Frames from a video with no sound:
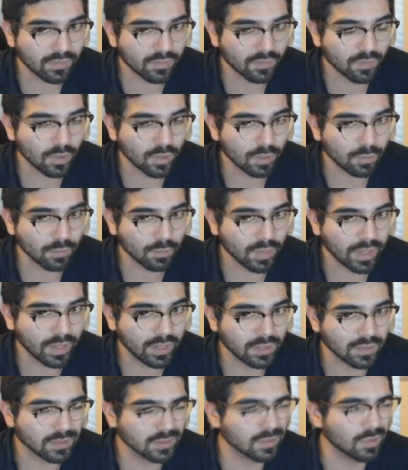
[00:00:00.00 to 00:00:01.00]
from like
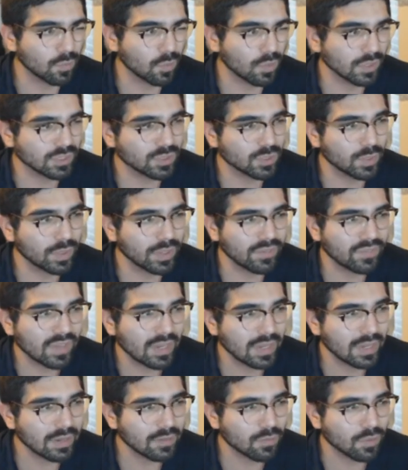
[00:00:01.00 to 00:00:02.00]
the
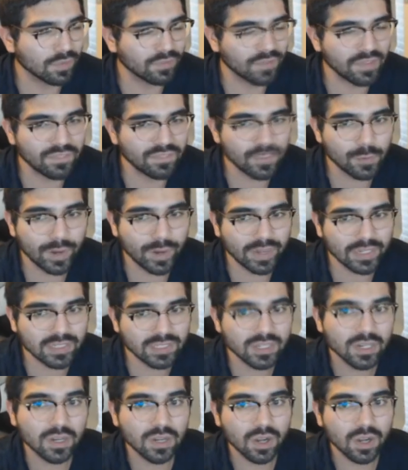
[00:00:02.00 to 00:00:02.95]
125, 150 range,